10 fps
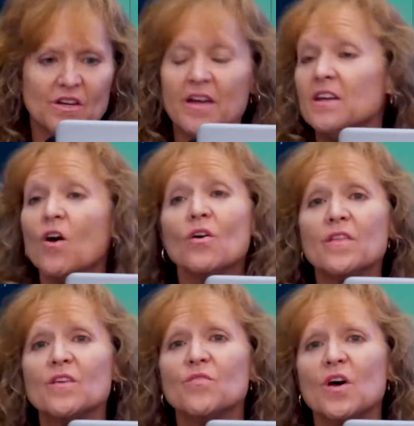And are
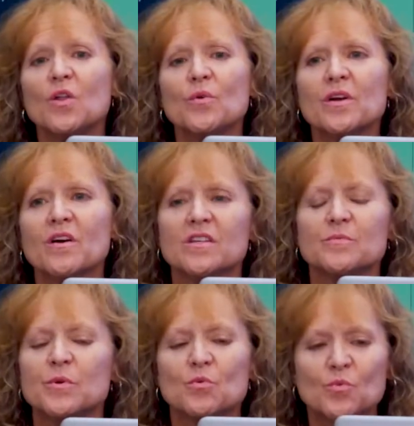they following
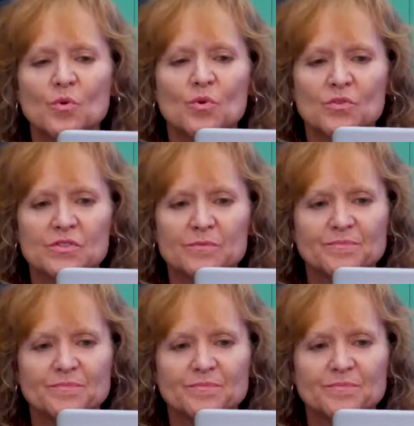hospital rules?